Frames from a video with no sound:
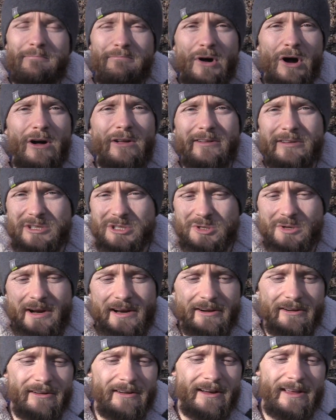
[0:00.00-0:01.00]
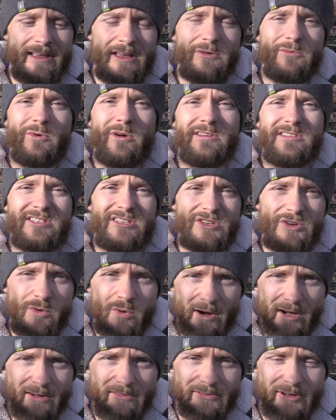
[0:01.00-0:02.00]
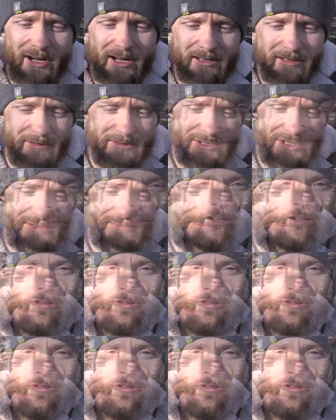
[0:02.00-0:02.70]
Polystriker. It runs $12.